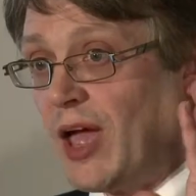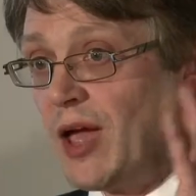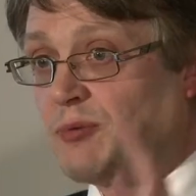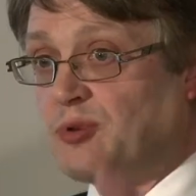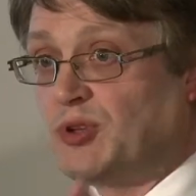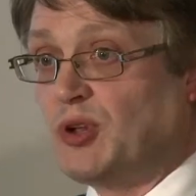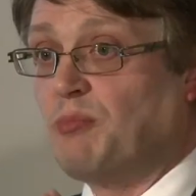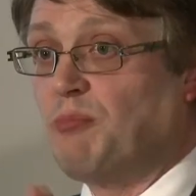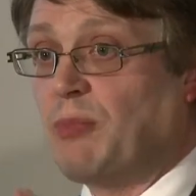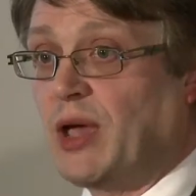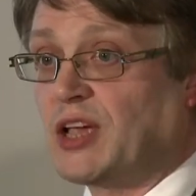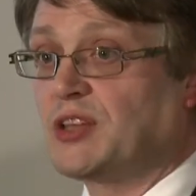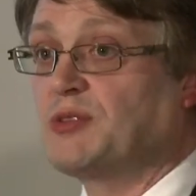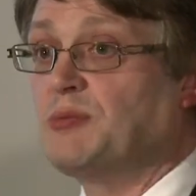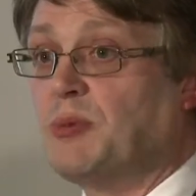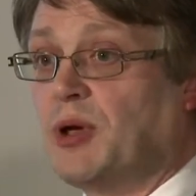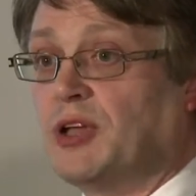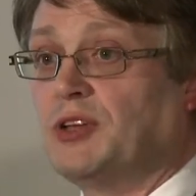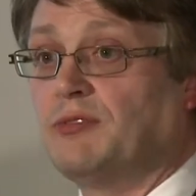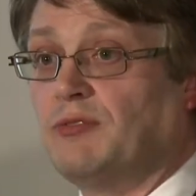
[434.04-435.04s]
absolute
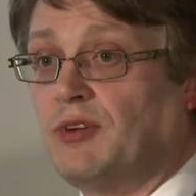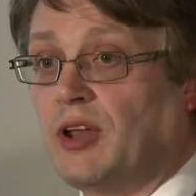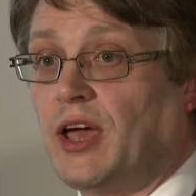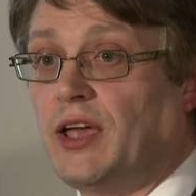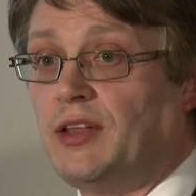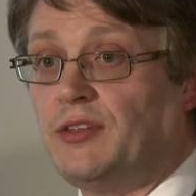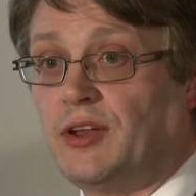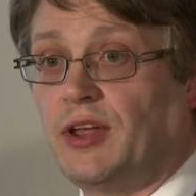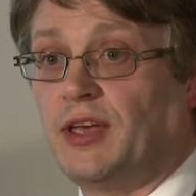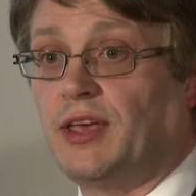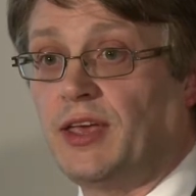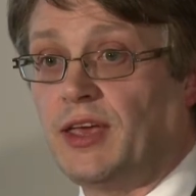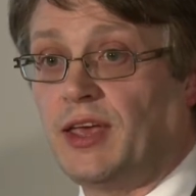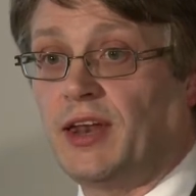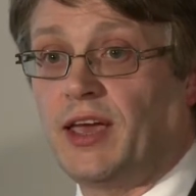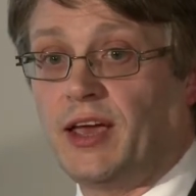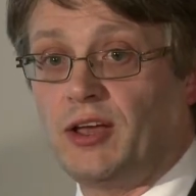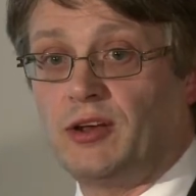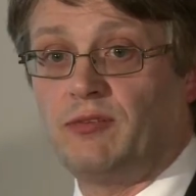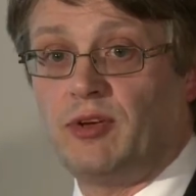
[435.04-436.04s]
maximum amount of light that I can get
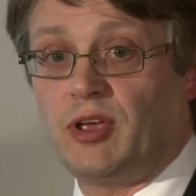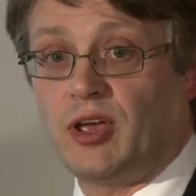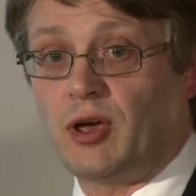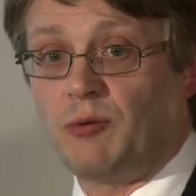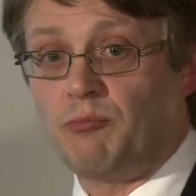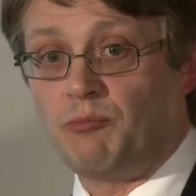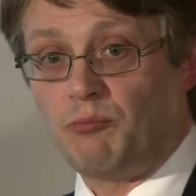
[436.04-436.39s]
out of it.